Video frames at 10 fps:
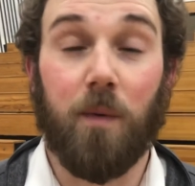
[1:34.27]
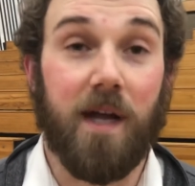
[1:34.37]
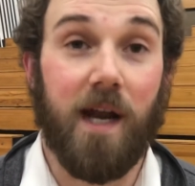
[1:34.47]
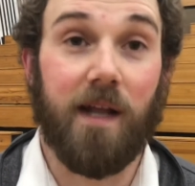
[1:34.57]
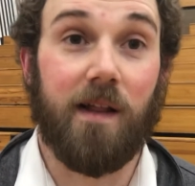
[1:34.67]
We
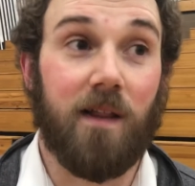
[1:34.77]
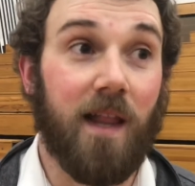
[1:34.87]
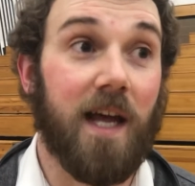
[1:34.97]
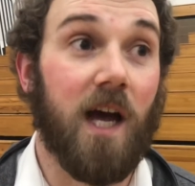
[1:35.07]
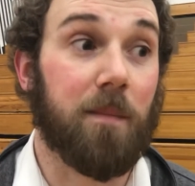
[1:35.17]
got a
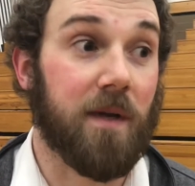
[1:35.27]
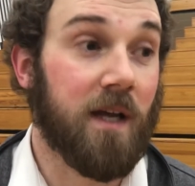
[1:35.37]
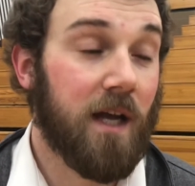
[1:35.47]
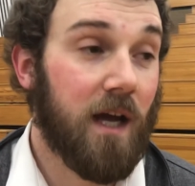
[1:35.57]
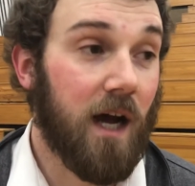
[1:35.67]
layup, and
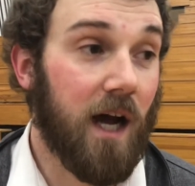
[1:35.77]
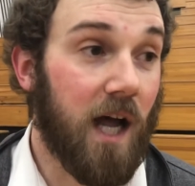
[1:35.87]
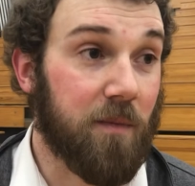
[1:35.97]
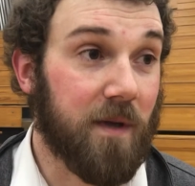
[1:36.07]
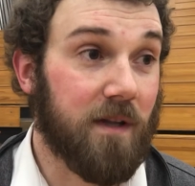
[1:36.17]
at
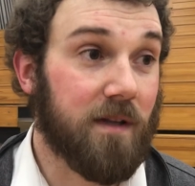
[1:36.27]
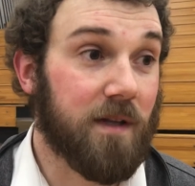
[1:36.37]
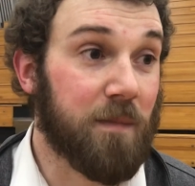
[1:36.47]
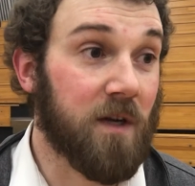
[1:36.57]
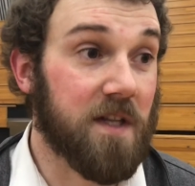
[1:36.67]
the
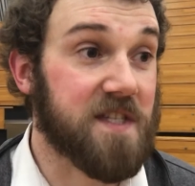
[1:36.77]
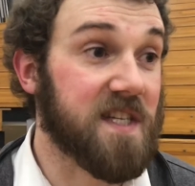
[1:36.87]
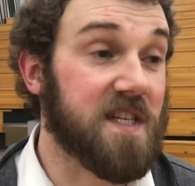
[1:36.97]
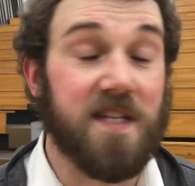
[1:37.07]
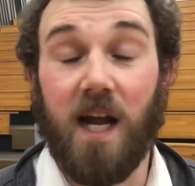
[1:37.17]
middle of the
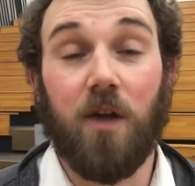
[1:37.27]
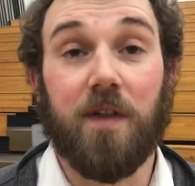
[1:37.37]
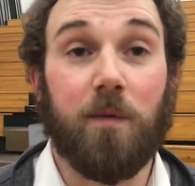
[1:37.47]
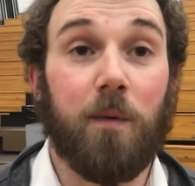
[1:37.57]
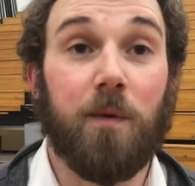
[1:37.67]
season, I don't
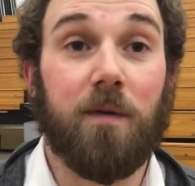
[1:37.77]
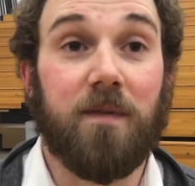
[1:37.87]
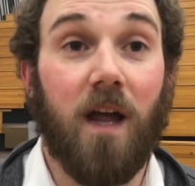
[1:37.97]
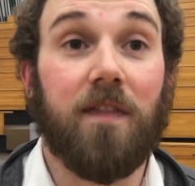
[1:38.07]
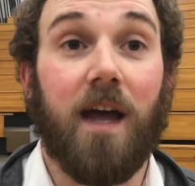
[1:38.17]
think we would
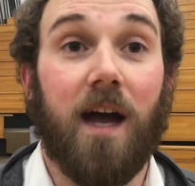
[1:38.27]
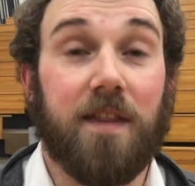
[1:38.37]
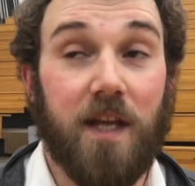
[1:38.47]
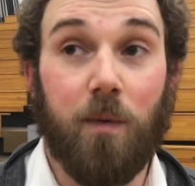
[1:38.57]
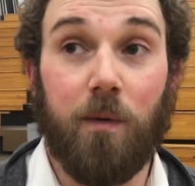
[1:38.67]
have done that. I
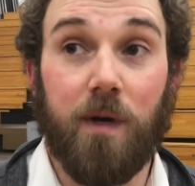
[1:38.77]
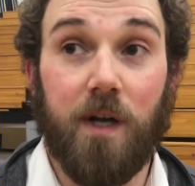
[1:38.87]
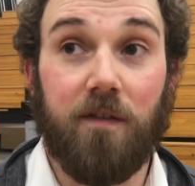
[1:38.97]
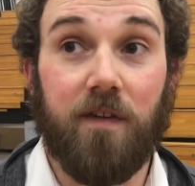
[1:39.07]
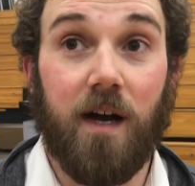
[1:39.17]
think we would
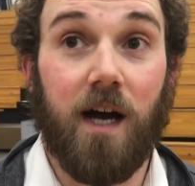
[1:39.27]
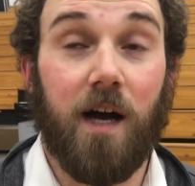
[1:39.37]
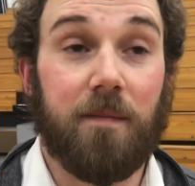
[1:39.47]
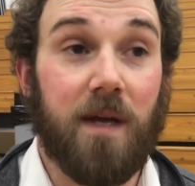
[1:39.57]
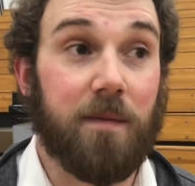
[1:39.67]
have
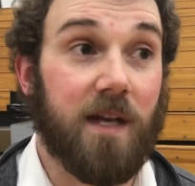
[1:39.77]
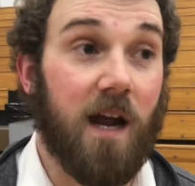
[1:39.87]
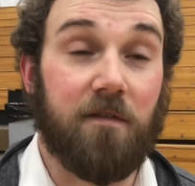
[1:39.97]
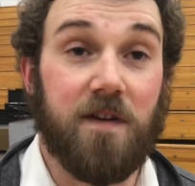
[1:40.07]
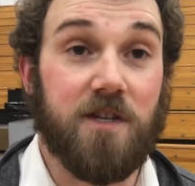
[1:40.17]
maybe
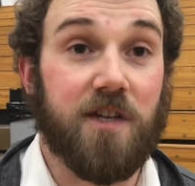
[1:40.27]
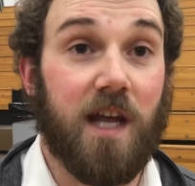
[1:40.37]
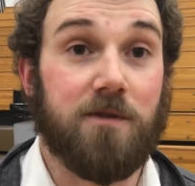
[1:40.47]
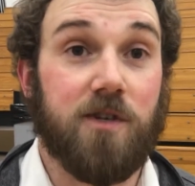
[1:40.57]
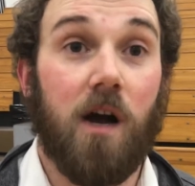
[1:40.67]
not finished the
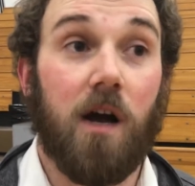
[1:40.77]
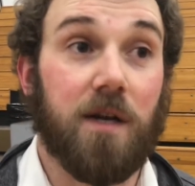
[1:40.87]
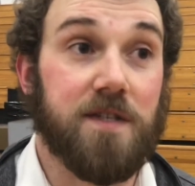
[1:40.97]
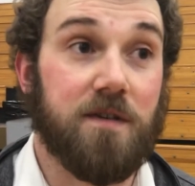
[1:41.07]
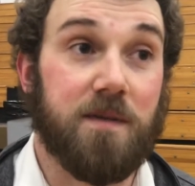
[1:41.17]
game strong,
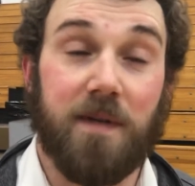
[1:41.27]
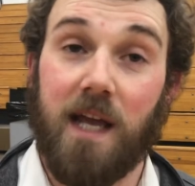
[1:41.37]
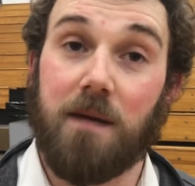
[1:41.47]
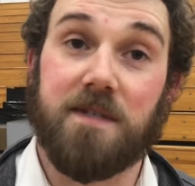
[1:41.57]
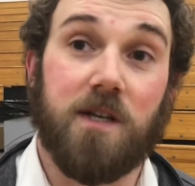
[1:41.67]
because there's some
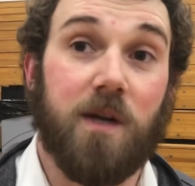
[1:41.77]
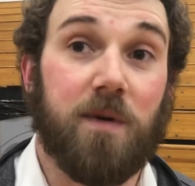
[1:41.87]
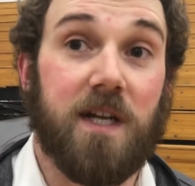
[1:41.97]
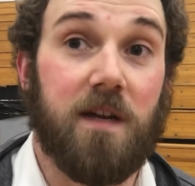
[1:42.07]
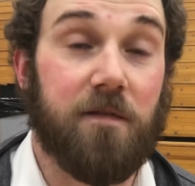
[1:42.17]
games there that
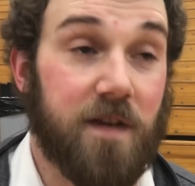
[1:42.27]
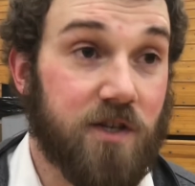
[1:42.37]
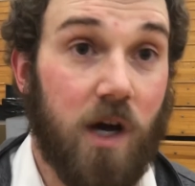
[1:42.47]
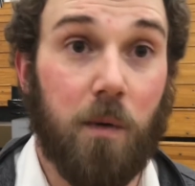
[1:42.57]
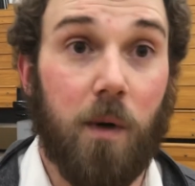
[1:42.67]
we didn't finish
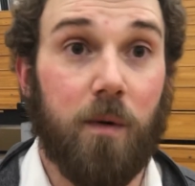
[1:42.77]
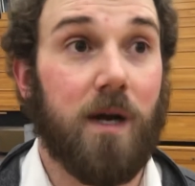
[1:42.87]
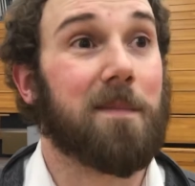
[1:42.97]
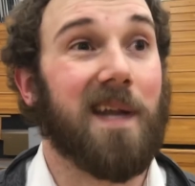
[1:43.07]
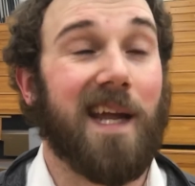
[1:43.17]
strong where we were
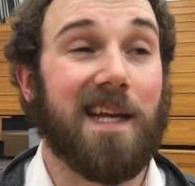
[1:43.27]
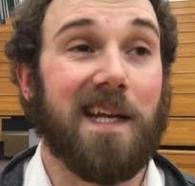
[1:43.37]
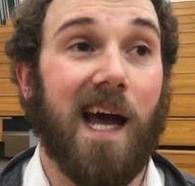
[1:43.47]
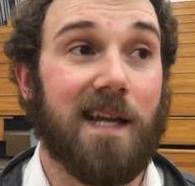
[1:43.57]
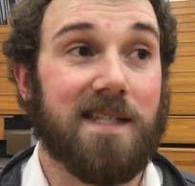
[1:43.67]
up in 8,
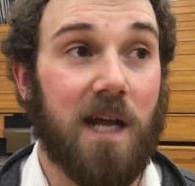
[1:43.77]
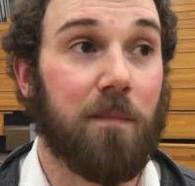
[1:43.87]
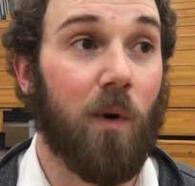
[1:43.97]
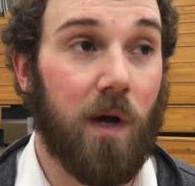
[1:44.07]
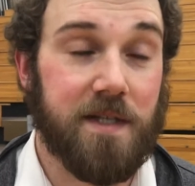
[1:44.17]
9, 10
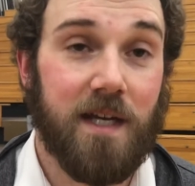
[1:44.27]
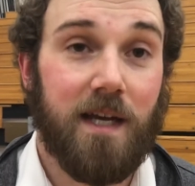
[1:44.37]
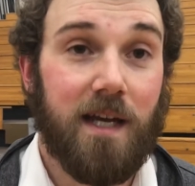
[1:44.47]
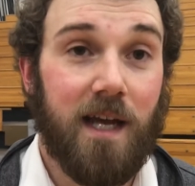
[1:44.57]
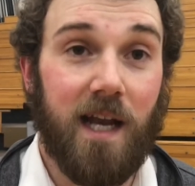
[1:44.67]
points
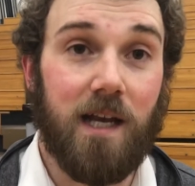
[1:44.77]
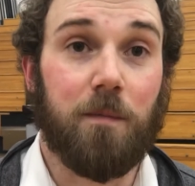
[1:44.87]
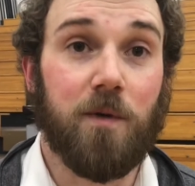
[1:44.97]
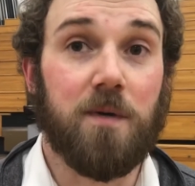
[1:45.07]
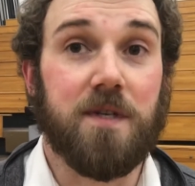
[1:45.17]
and end
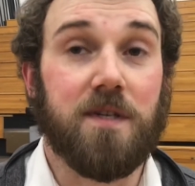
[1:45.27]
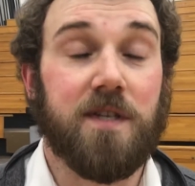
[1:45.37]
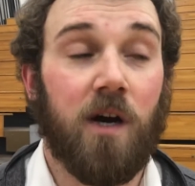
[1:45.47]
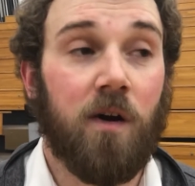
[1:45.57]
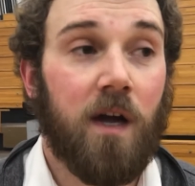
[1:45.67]
up losing.
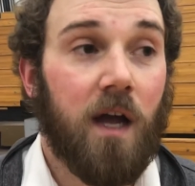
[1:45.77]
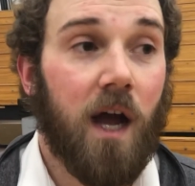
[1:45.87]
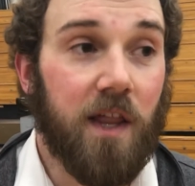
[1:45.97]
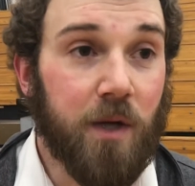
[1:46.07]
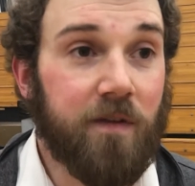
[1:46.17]
So
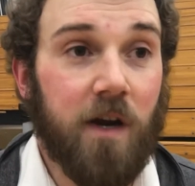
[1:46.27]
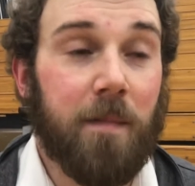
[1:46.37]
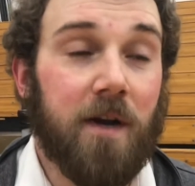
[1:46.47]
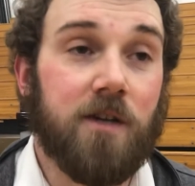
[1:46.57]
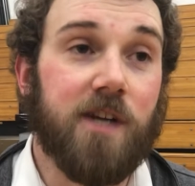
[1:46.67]
I think we've done a
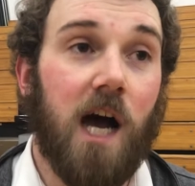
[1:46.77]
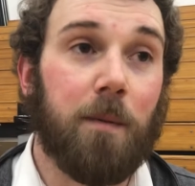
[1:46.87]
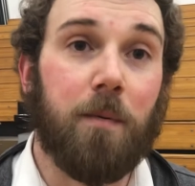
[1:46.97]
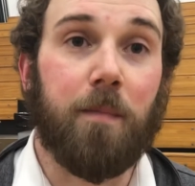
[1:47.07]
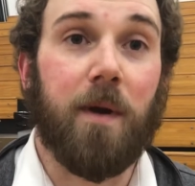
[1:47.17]
better job
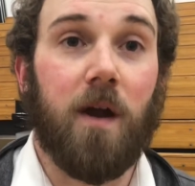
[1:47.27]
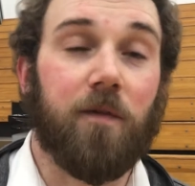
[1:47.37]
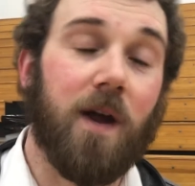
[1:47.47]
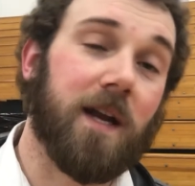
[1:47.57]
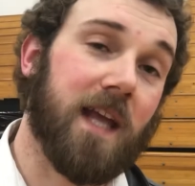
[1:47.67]
of preparing
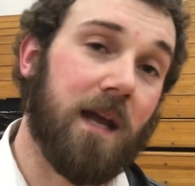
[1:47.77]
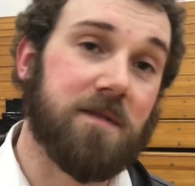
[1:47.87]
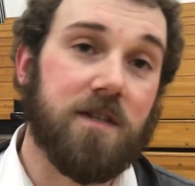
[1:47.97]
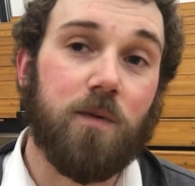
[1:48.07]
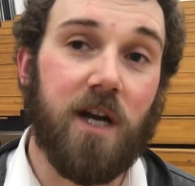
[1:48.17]
for end of game
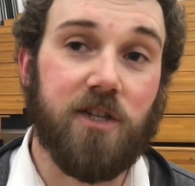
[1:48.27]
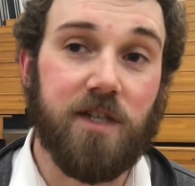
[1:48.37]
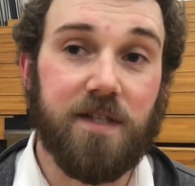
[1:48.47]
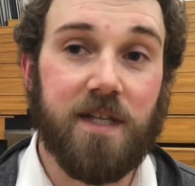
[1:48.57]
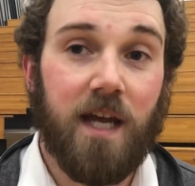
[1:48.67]

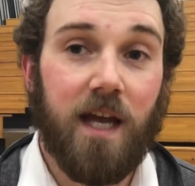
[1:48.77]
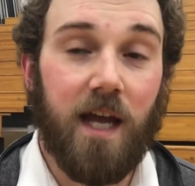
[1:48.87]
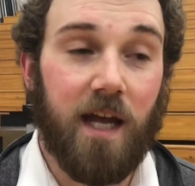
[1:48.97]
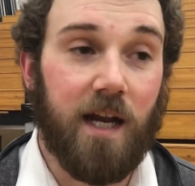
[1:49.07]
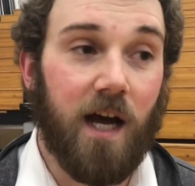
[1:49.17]
situations
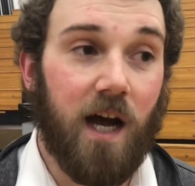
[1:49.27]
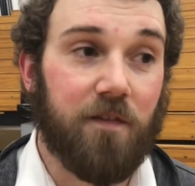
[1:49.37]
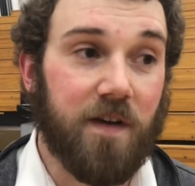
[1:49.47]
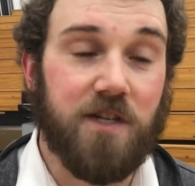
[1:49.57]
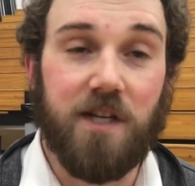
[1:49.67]
and
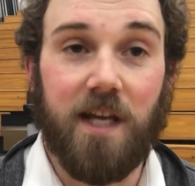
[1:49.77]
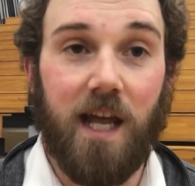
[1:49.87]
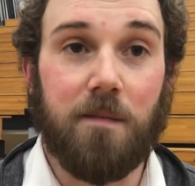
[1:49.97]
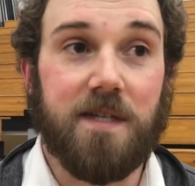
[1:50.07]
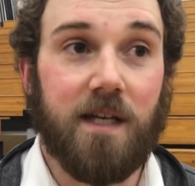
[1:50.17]
finishing games.